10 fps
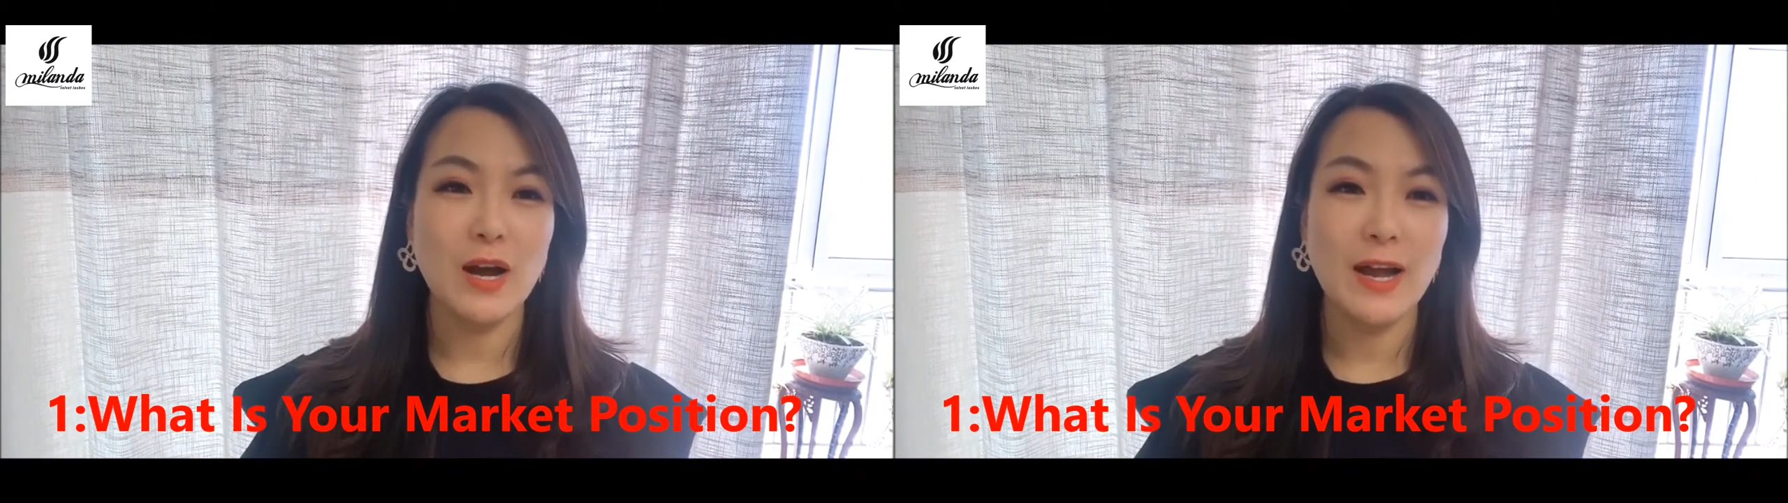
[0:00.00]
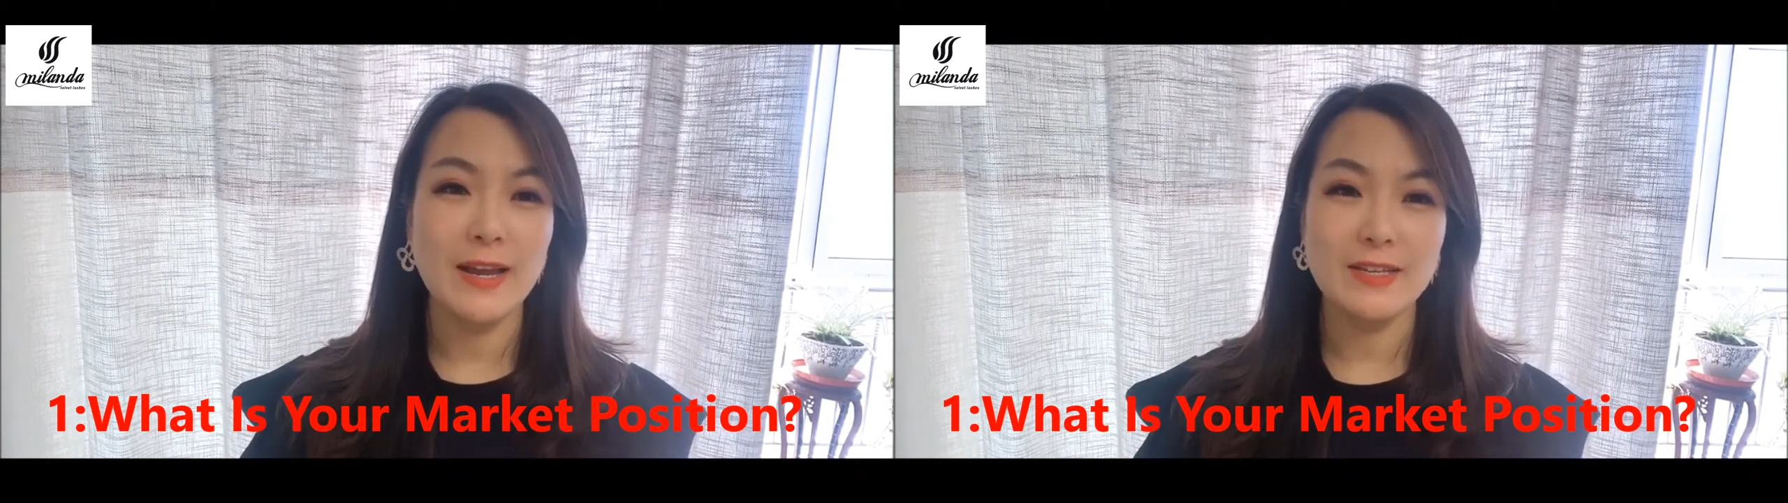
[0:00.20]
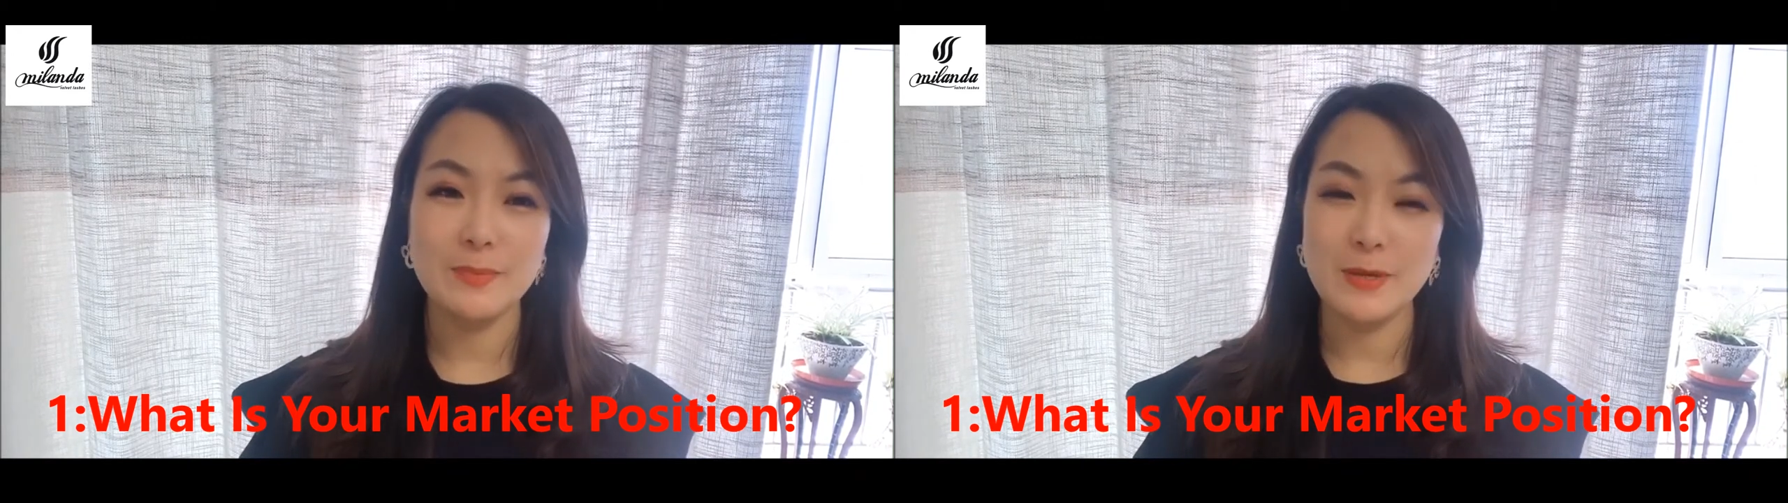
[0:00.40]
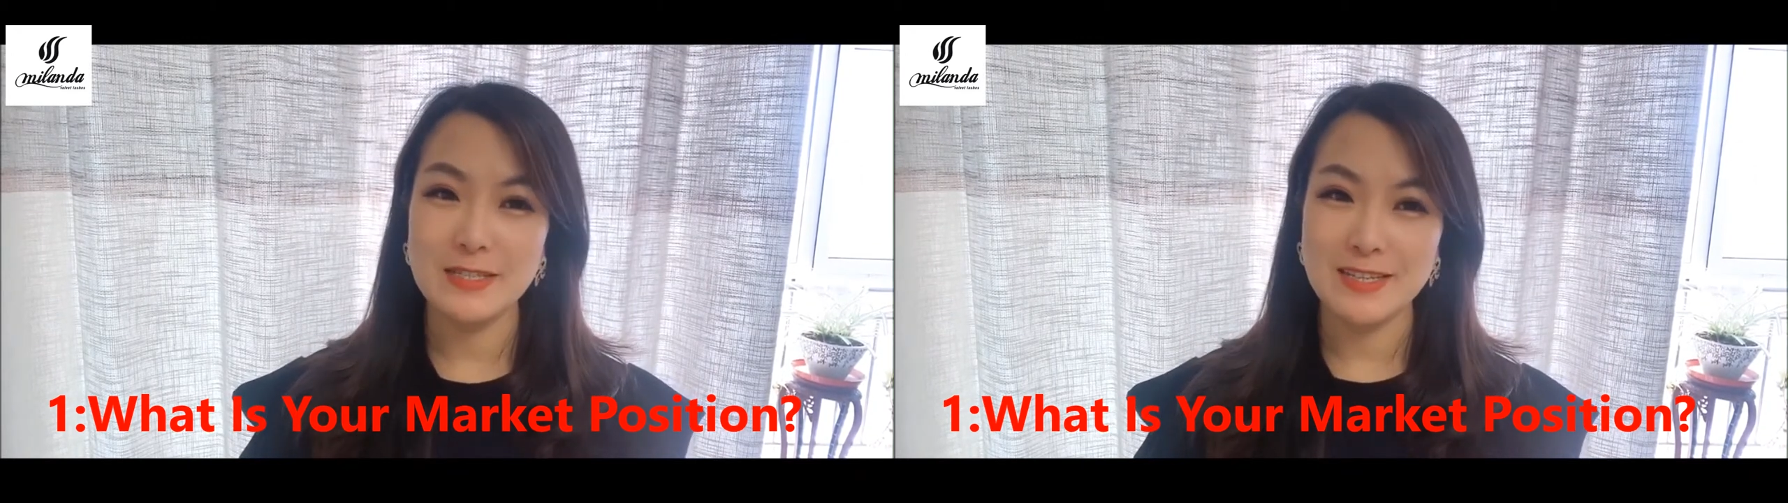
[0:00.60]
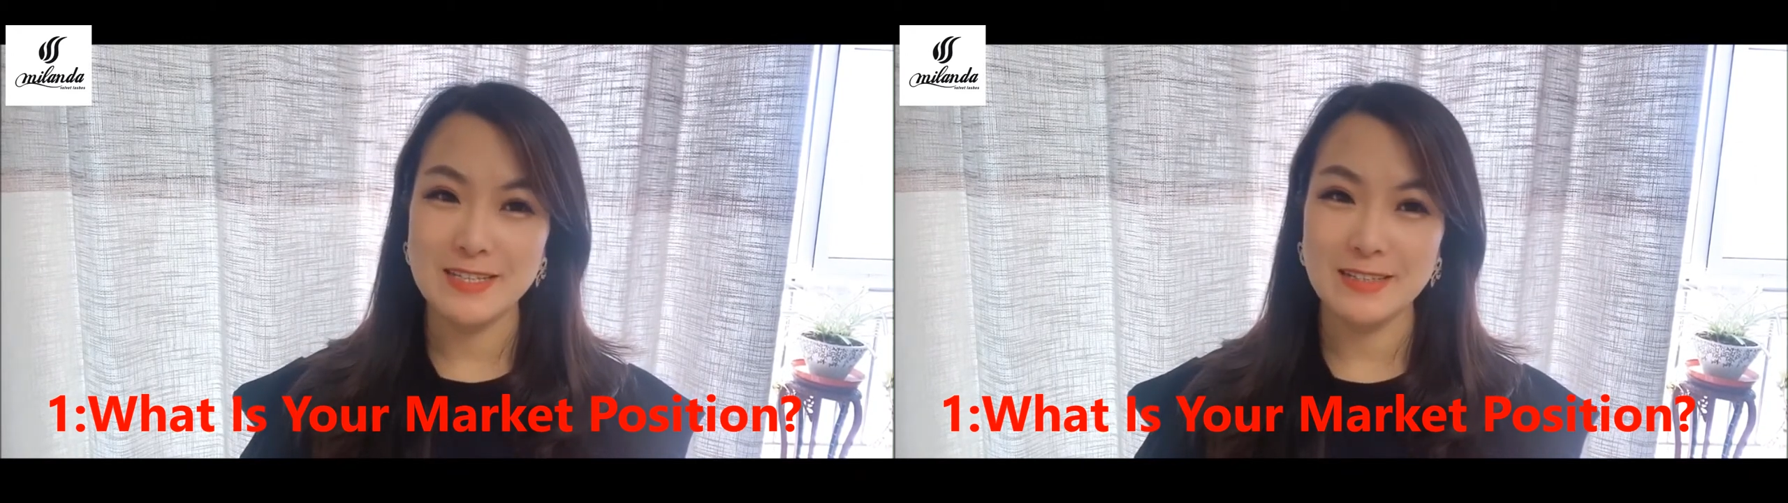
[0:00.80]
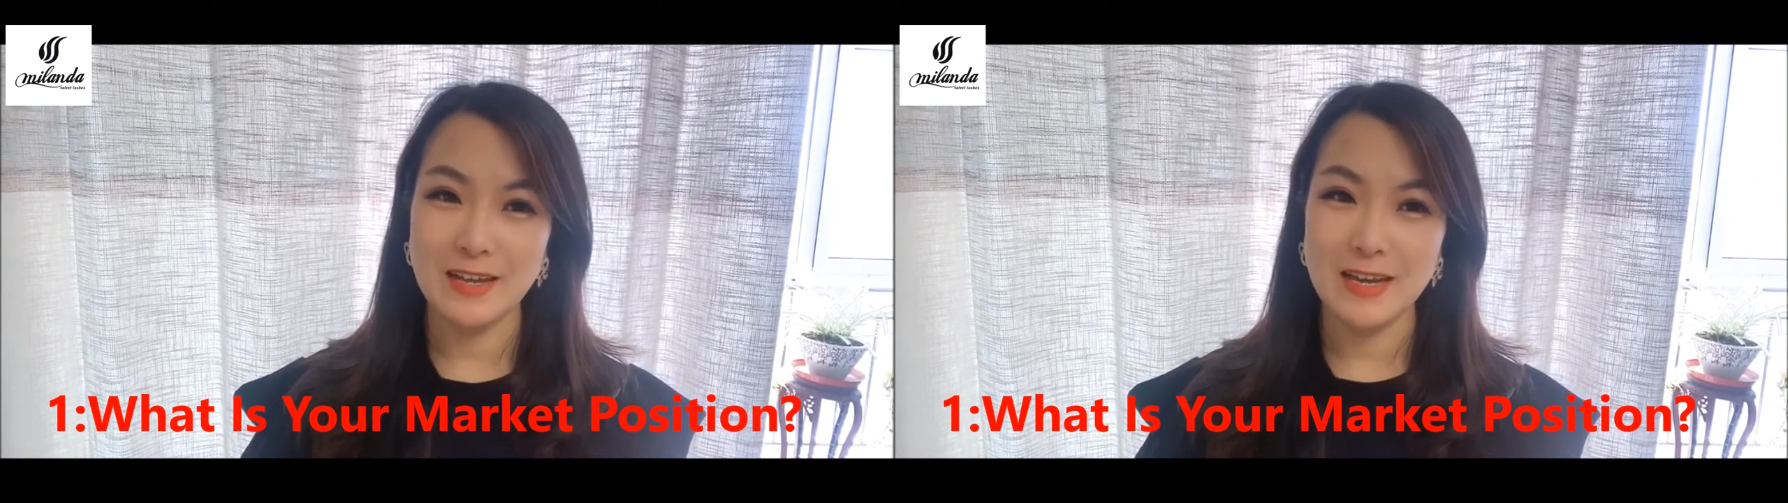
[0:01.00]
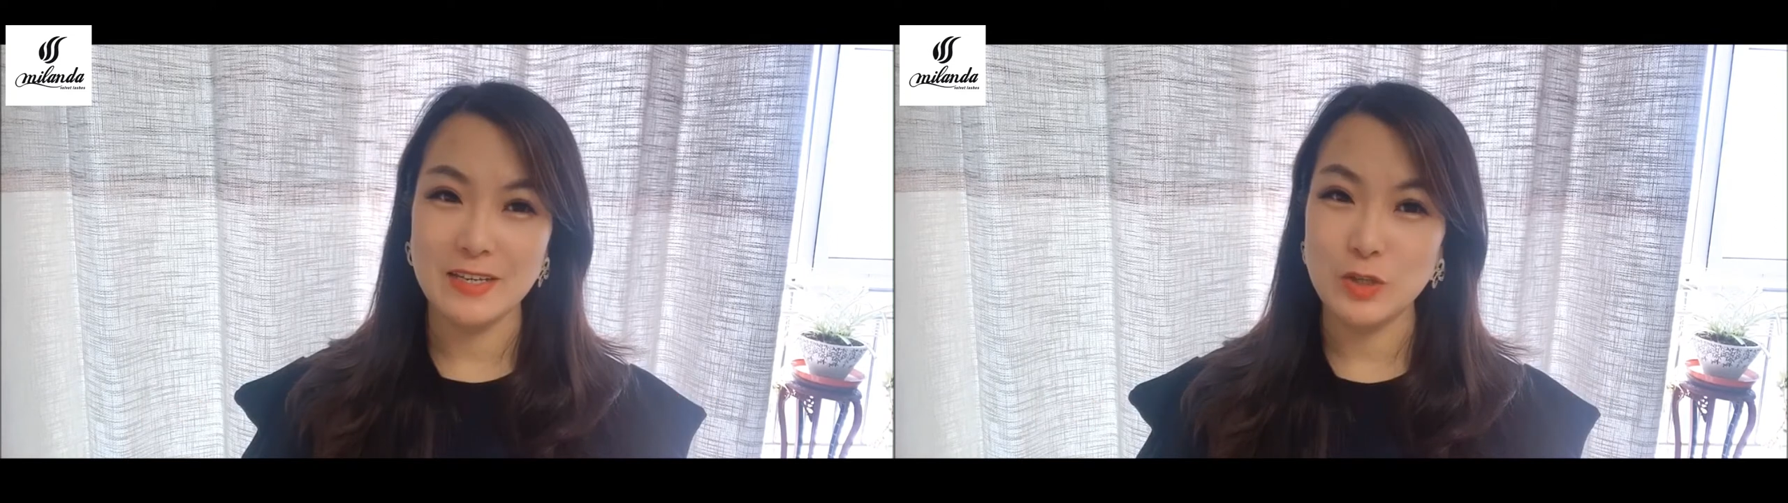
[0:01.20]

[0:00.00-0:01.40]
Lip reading: eyelash business line,